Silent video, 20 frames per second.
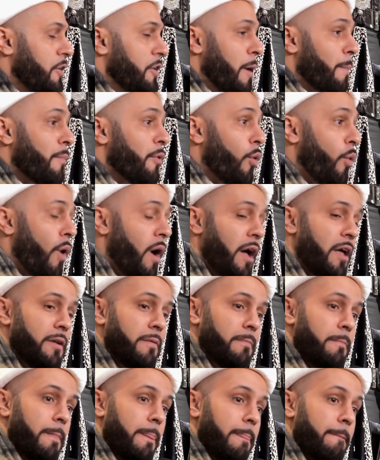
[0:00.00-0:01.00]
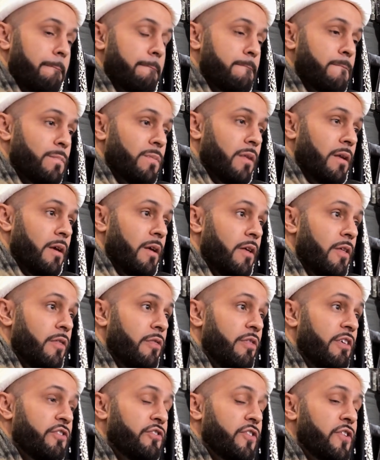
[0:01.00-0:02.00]
Number one,
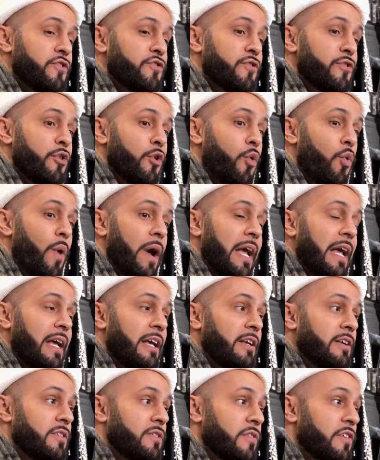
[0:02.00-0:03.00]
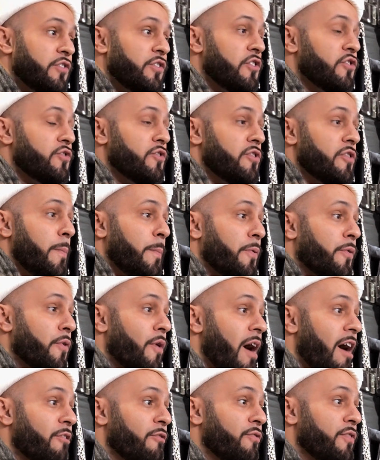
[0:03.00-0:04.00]
this is the
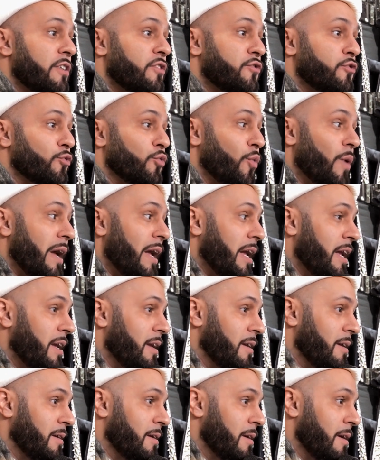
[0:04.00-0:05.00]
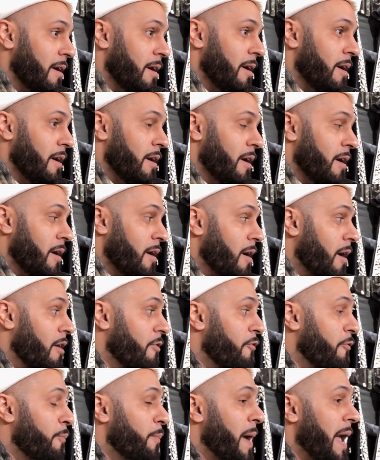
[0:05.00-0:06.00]
Prophet's way
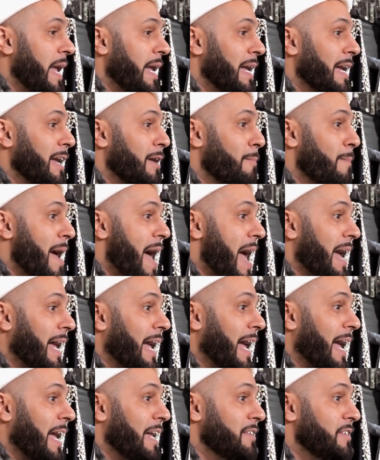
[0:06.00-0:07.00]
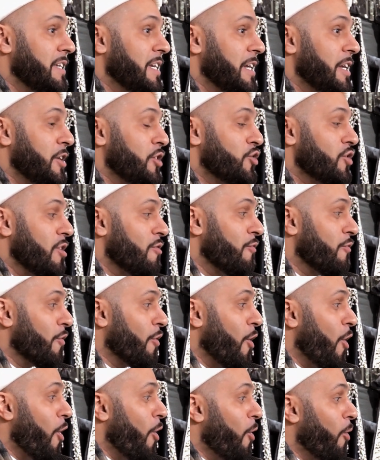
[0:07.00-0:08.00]
of paying back Khadija
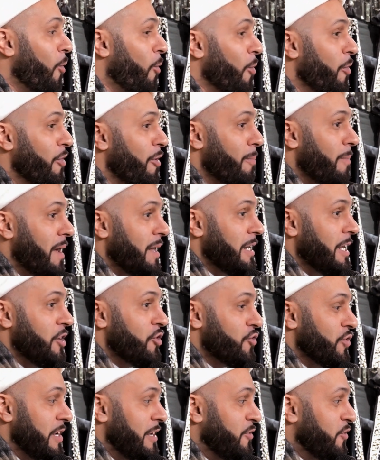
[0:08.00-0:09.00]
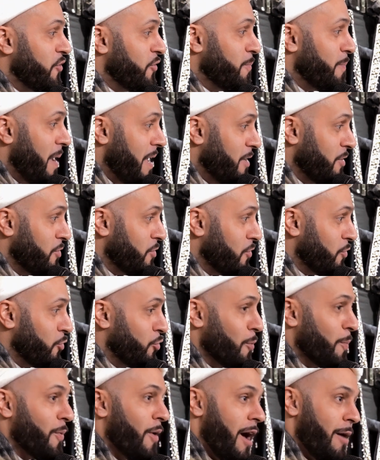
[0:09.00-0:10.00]
for all the money she spent
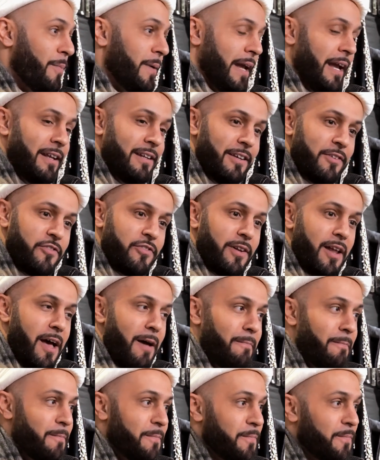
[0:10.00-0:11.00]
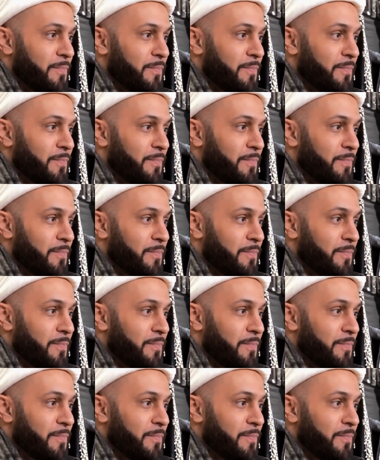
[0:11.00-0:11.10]
to propagate Islam.